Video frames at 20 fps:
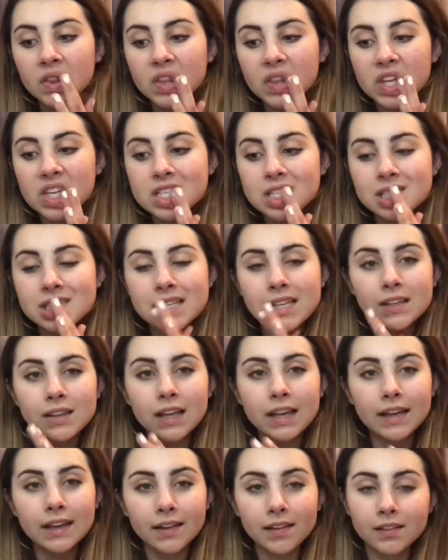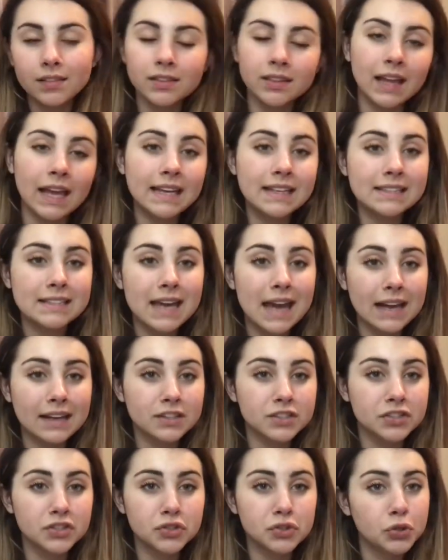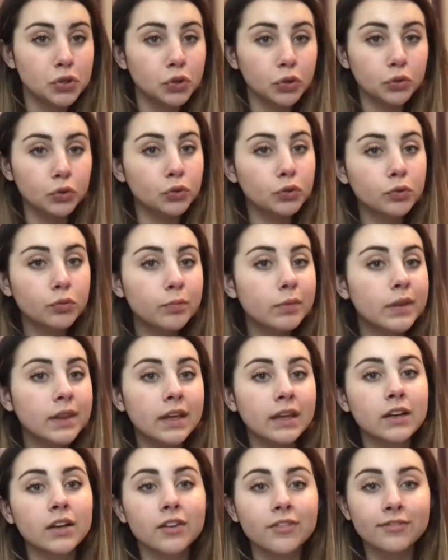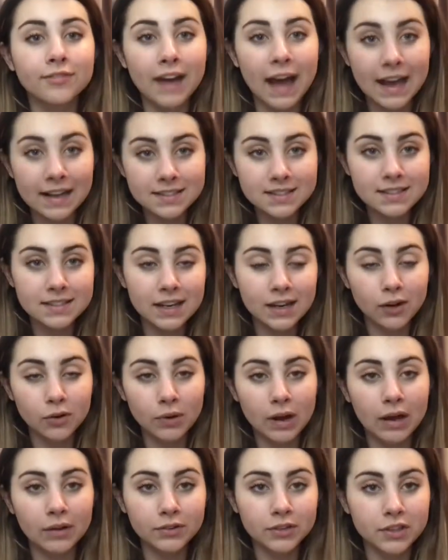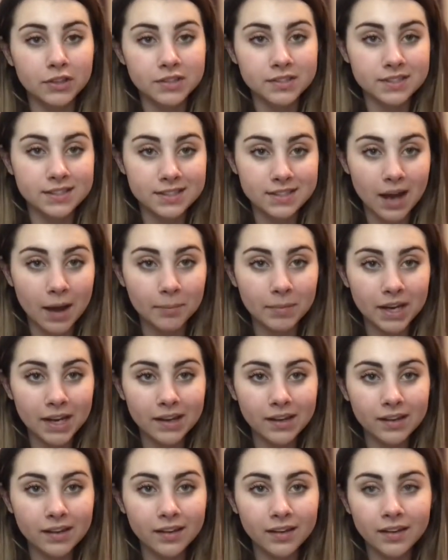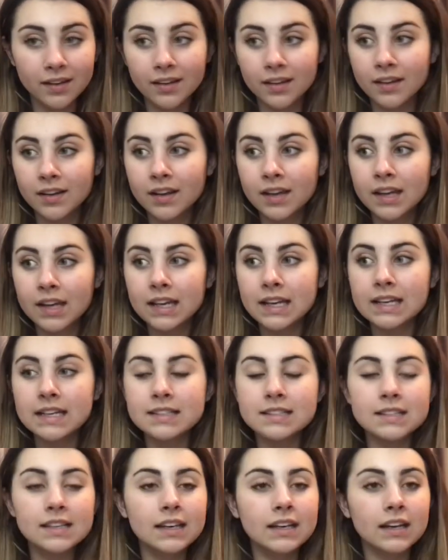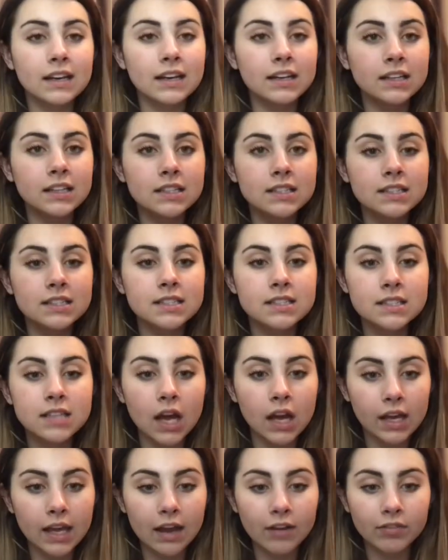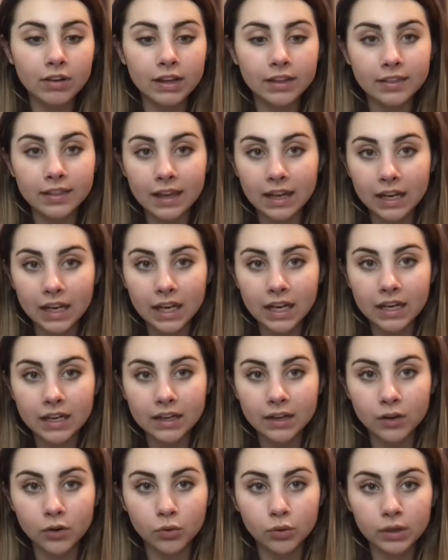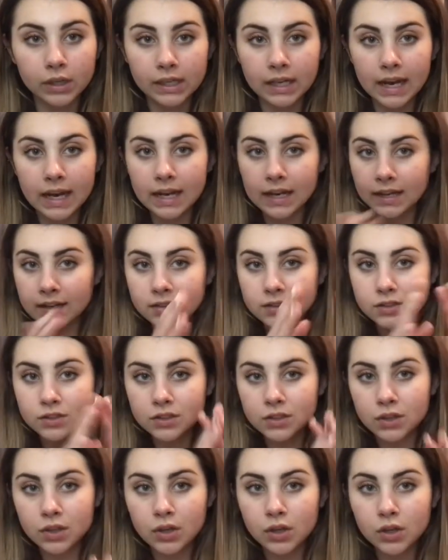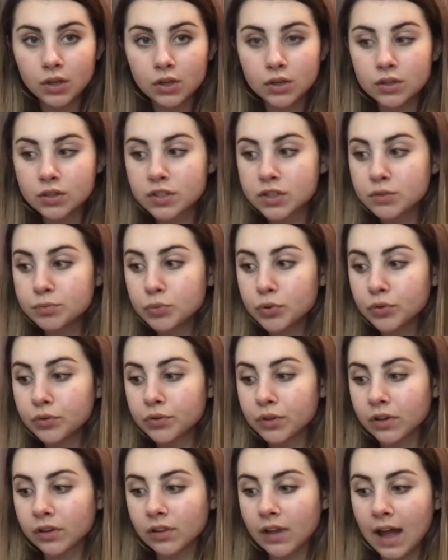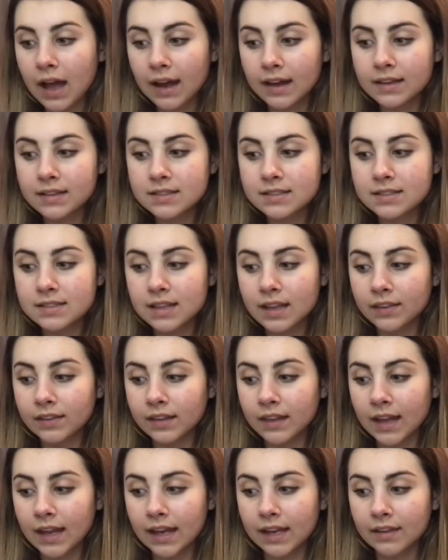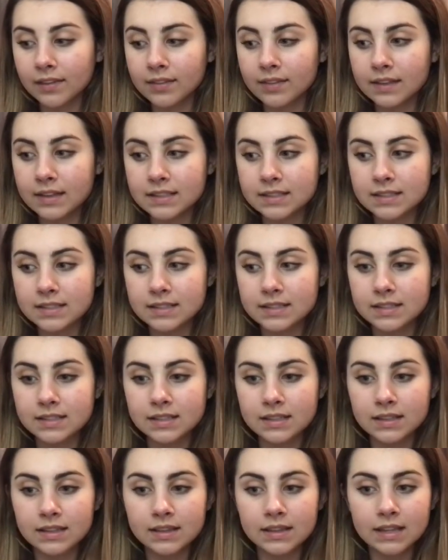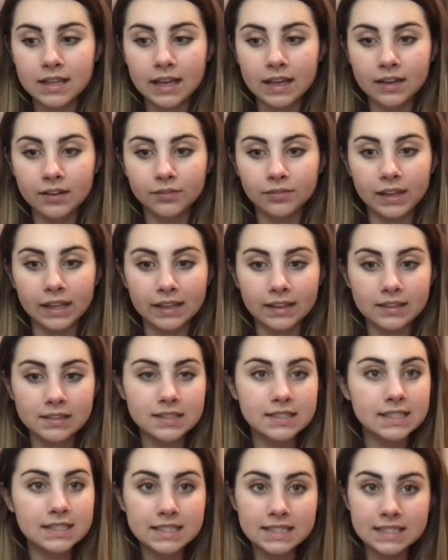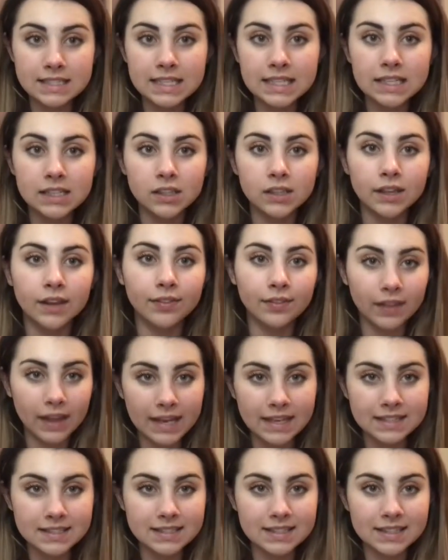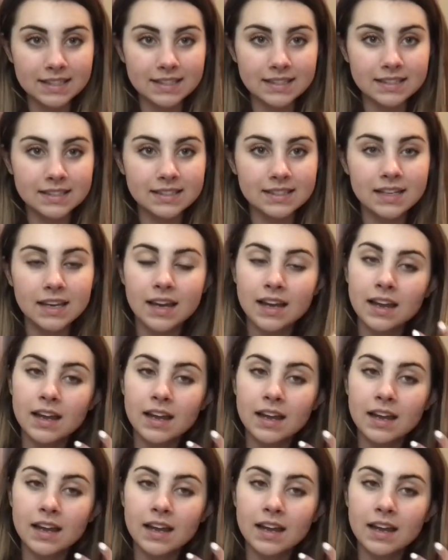this like latex tube that you're fastening around your stomach is gonna suck everything in and create smoother lines than like this thing of like steel and laces,